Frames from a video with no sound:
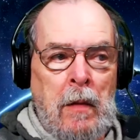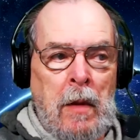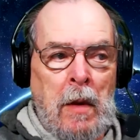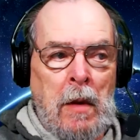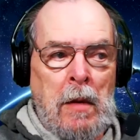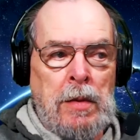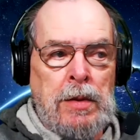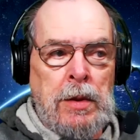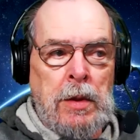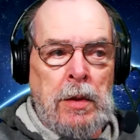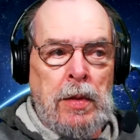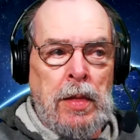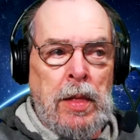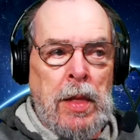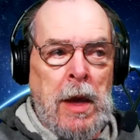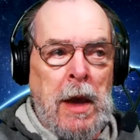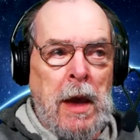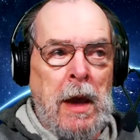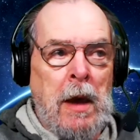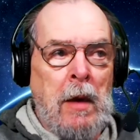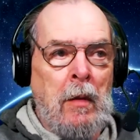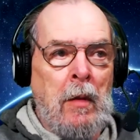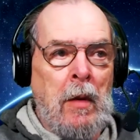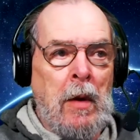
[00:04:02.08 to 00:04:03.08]
we'll do
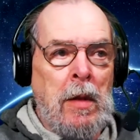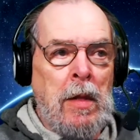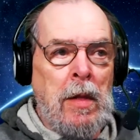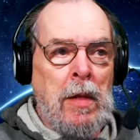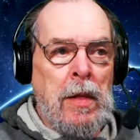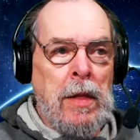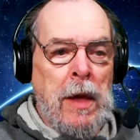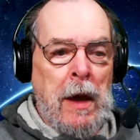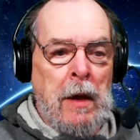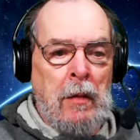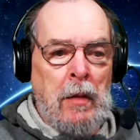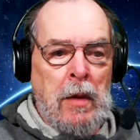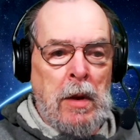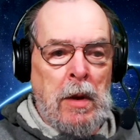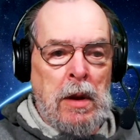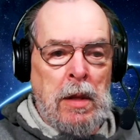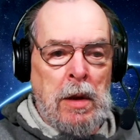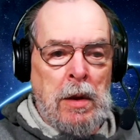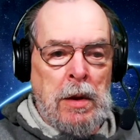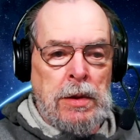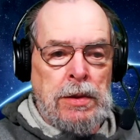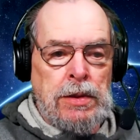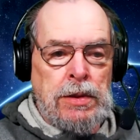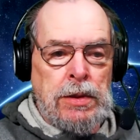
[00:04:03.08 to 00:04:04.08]
that one. That one
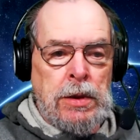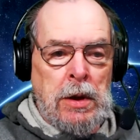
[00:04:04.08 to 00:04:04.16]
looks